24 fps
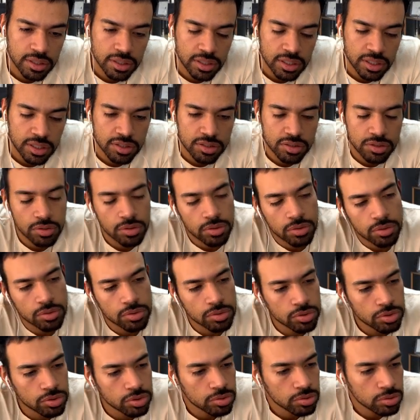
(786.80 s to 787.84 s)
Let's
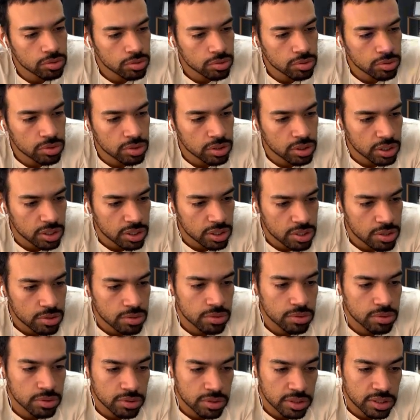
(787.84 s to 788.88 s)
go to
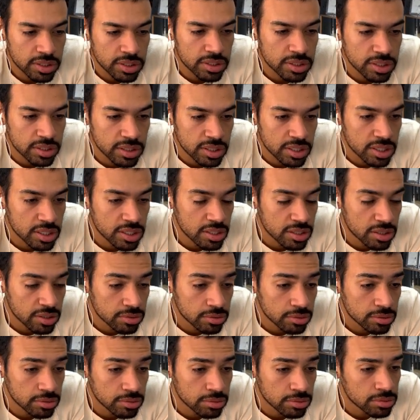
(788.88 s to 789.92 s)
Euro NZD.
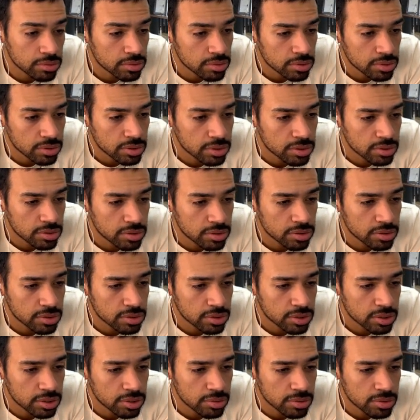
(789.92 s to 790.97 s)
Oh,
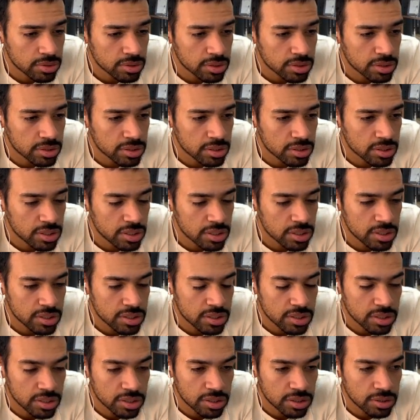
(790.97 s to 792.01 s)
Euro NZD
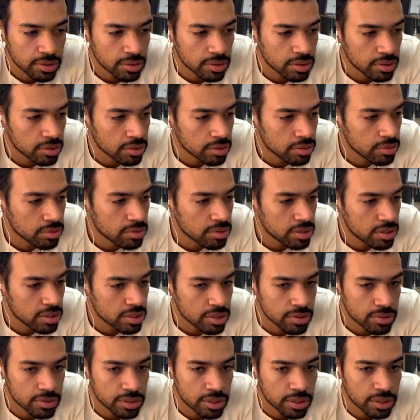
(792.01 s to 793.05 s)
is a good
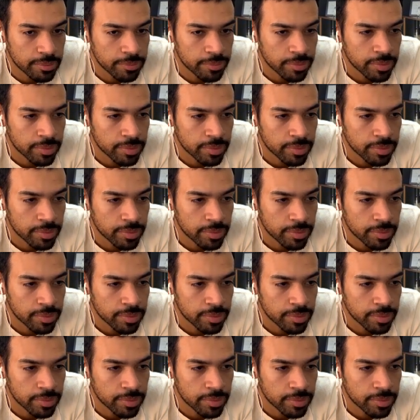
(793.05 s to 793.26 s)
area.